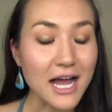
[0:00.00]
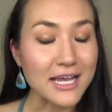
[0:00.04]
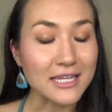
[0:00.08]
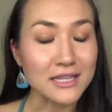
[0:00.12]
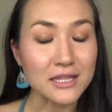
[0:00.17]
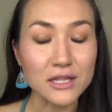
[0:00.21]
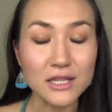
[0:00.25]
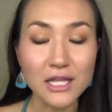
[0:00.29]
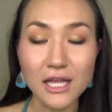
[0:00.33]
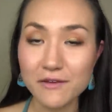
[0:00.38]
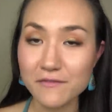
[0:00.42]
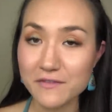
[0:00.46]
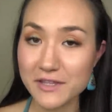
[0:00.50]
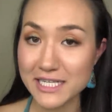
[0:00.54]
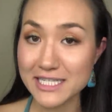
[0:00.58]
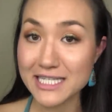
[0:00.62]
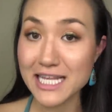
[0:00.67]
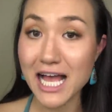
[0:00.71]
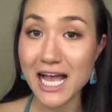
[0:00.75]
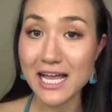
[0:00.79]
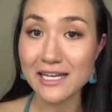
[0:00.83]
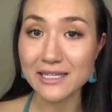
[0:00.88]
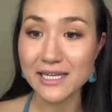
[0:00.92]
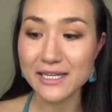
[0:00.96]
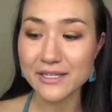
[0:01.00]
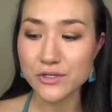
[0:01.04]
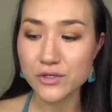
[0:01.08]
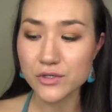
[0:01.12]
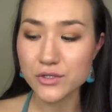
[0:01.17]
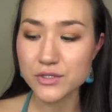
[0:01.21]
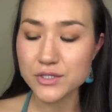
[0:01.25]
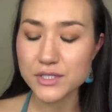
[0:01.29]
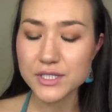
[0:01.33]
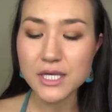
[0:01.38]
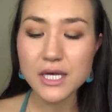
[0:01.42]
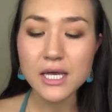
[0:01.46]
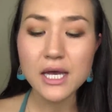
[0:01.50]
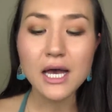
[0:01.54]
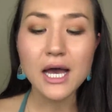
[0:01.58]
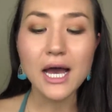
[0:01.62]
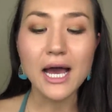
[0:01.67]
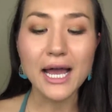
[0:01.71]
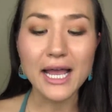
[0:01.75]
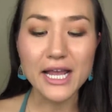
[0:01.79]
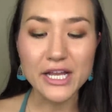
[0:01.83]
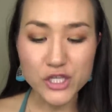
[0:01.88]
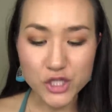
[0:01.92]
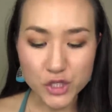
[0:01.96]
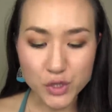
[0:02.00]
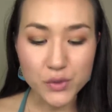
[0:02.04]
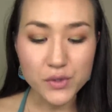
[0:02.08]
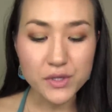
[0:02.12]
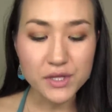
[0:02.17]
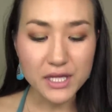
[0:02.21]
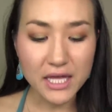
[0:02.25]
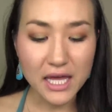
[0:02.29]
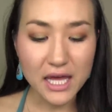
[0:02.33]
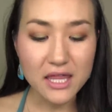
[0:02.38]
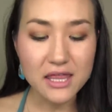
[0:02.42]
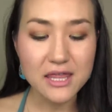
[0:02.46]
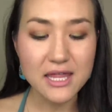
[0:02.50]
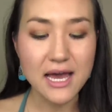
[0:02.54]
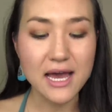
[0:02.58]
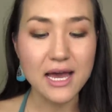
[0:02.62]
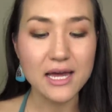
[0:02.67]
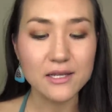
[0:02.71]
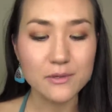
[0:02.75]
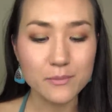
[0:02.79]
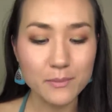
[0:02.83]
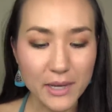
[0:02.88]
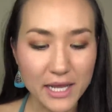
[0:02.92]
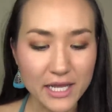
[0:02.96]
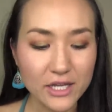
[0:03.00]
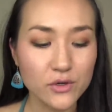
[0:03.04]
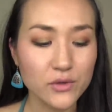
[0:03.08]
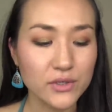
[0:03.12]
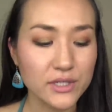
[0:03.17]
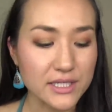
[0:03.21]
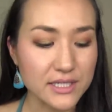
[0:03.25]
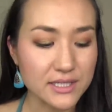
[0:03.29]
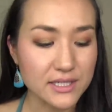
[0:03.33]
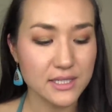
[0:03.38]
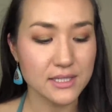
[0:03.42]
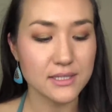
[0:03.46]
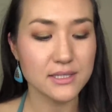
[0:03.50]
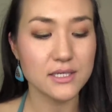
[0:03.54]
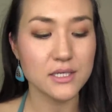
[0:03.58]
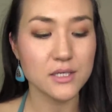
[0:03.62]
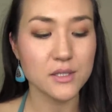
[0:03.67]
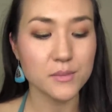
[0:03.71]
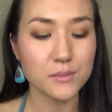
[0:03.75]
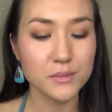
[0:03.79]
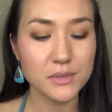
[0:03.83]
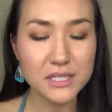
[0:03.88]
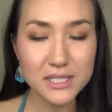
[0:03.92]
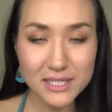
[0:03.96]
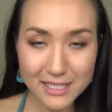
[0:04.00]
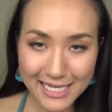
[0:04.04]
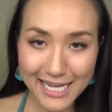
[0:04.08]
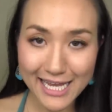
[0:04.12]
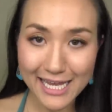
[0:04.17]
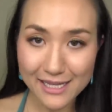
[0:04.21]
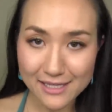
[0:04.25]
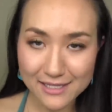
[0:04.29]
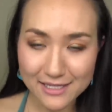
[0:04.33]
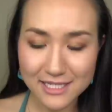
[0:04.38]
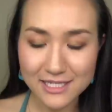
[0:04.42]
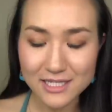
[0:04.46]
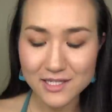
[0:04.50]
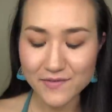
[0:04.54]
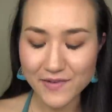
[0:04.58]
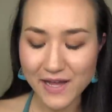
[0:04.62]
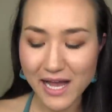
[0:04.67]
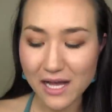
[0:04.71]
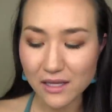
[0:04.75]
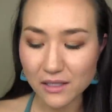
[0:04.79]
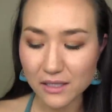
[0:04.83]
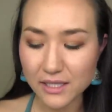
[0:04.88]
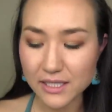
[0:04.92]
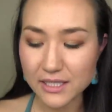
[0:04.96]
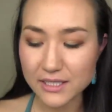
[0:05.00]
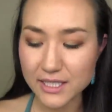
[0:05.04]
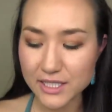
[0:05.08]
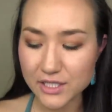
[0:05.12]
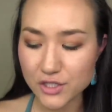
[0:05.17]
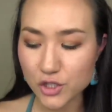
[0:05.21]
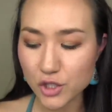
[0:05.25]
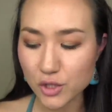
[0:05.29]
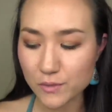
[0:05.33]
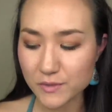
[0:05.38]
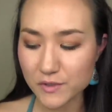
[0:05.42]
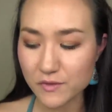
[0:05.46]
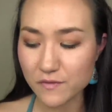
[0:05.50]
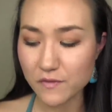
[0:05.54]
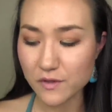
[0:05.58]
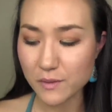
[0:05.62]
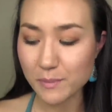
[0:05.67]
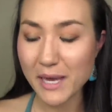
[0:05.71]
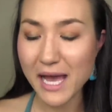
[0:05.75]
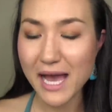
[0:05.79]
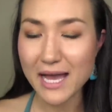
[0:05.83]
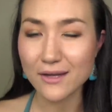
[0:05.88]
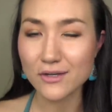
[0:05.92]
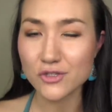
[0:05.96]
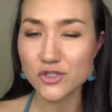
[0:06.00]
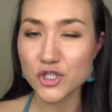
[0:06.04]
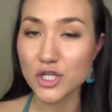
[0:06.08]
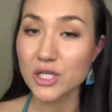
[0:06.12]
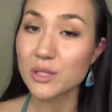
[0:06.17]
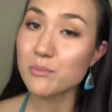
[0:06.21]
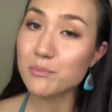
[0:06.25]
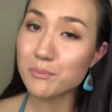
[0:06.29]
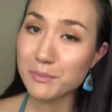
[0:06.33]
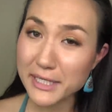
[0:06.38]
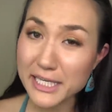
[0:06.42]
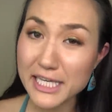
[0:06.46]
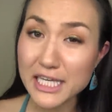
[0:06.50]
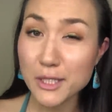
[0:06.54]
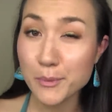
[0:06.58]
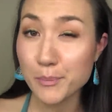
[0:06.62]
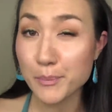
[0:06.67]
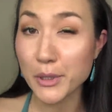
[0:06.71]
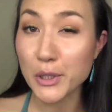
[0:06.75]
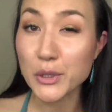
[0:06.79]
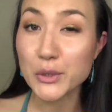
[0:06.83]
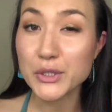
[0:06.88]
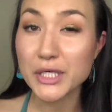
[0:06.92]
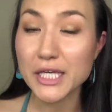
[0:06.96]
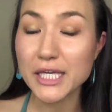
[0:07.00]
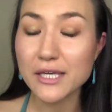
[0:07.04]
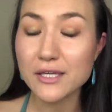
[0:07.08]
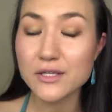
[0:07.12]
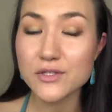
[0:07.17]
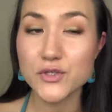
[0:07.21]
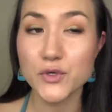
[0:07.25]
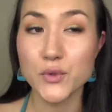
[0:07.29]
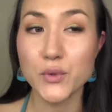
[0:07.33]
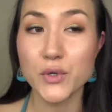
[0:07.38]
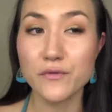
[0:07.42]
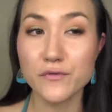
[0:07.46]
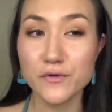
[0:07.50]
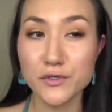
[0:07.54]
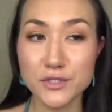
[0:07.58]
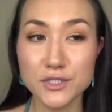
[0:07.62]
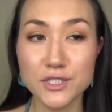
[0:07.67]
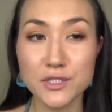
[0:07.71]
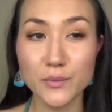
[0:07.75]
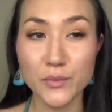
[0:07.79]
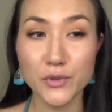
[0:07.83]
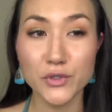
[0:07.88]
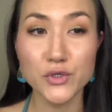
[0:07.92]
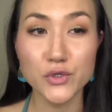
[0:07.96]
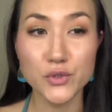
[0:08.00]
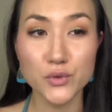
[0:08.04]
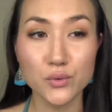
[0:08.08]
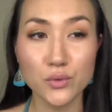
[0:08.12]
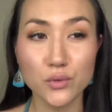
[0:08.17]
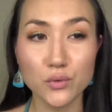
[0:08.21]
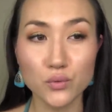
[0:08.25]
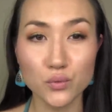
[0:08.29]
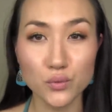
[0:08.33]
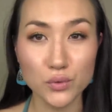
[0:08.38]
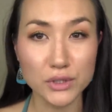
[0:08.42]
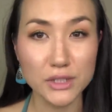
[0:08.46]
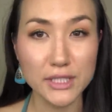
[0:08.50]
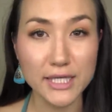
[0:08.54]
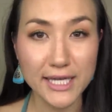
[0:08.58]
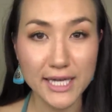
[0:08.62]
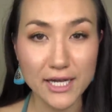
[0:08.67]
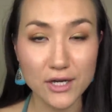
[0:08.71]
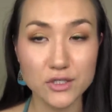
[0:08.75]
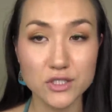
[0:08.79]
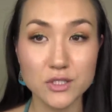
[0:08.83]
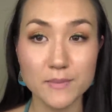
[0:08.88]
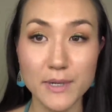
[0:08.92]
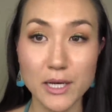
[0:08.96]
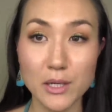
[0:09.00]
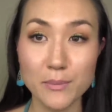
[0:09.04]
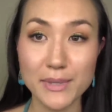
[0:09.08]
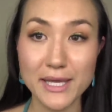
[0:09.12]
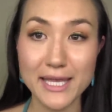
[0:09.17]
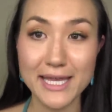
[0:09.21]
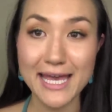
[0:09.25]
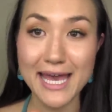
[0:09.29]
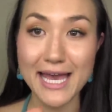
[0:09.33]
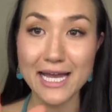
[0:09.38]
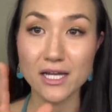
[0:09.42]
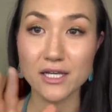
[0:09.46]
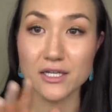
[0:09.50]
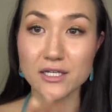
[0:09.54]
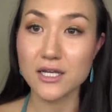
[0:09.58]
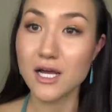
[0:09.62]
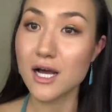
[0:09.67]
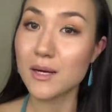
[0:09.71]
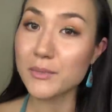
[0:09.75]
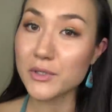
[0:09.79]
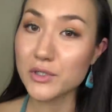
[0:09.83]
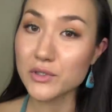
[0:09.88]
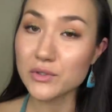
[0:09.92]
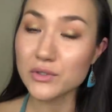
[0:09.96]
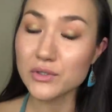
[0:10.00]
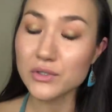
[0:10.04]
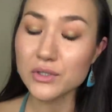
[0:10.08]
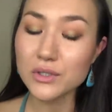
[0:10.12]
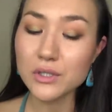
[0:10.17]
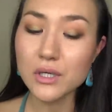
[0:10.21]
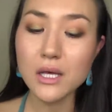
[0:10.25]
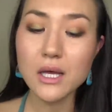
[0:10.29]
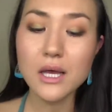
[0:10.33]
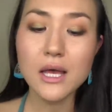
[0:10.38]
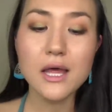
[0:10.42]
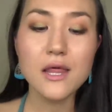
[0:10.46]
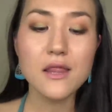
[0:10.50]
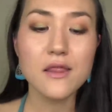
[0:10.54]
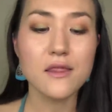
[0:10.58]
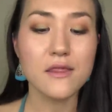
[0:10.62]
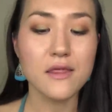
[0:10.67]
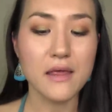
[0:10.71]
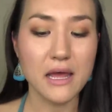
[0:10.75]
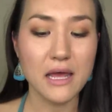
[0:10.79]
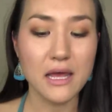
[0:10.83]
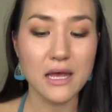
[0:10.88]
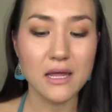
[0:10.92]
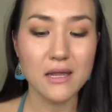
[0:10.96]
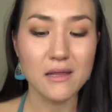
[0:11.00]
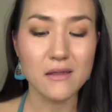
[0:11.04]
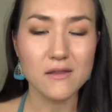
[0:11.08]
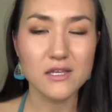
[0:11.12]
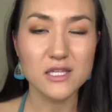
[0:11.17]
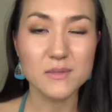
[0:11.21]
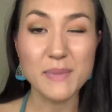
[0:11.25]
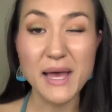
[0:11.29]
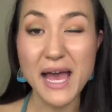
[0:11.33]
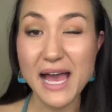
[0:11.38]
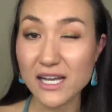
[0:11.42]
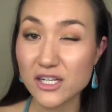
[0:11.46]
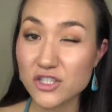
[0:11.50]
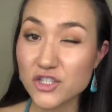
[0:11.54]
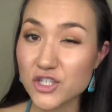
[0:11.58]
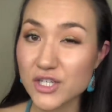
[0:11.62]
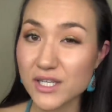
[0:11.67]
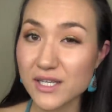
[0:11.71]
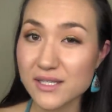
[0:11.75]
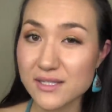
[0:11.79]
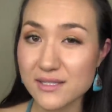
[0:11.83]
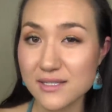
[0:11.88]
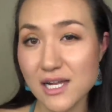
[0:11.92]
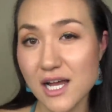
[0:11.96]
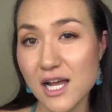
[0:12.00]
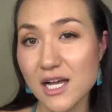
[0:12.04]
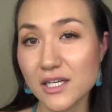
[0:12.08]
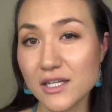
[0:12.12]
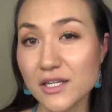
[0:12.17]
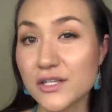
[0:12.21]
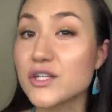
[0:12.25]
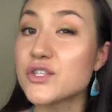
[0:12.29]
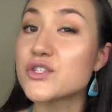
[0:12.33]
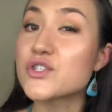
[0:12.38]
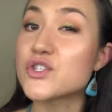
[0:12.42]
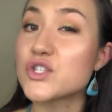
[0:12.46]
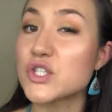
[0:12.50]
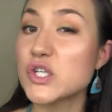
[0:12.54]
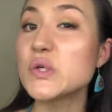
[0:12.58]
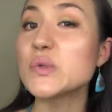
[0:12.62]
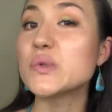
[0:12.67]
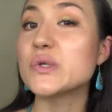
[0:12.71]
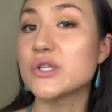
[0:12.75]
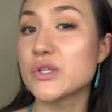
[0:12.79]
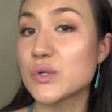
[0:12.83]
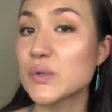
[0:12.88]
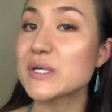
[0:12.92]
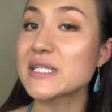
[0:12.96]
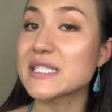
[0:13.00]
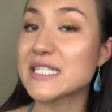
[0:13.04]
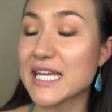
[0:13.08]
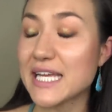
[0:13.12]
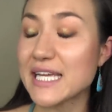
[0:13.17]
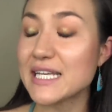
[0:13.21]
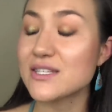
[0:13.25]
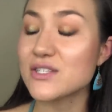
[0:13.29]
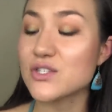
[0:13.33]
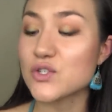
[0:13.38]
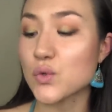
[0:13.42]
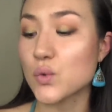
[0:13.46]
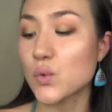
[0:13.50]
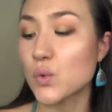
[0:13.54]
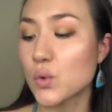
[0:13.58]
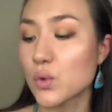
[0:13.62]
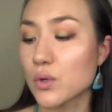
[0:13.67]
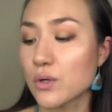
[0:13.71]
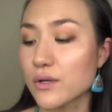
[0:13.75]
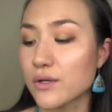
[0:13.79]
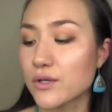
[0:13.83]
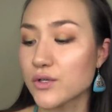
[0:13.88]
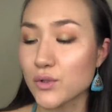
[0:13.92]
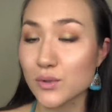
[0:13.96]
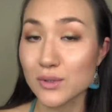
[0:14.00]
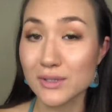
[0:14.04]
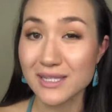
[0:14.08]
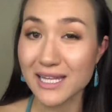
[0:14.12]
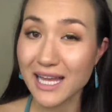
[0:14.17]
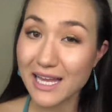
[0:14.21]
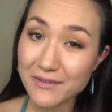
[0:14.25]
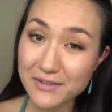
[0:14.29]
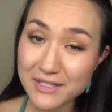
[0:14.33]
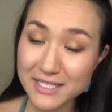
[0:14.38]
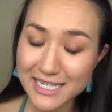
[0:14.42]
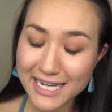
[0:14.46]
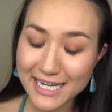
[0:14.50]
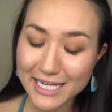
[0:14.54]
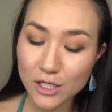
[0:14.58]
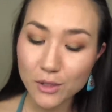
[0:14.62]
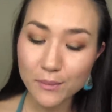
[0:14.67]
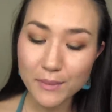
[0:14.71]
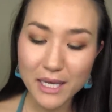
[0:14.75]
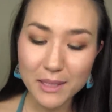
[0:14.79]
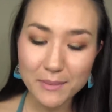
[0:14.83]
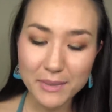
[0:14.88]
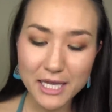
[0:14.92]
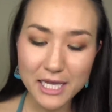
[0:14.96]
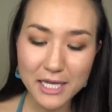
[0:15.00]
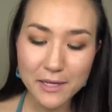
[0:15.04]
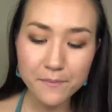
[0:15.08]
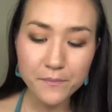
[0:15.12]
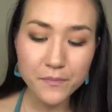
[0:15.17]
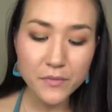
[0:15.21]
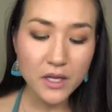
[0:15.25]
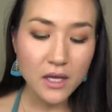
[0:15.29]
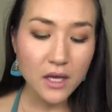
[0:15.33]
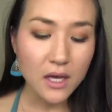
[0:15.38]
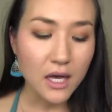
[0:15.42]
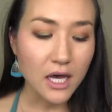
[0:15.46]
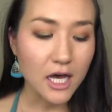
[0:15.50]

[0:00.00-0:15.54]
I love these highlighters. I do think that my criticism stands as valid in terms of the packaging being bulky. So if you're someone who really cares about being economical, then this packaging is not gonna suit your taste or your lifestyle maybe.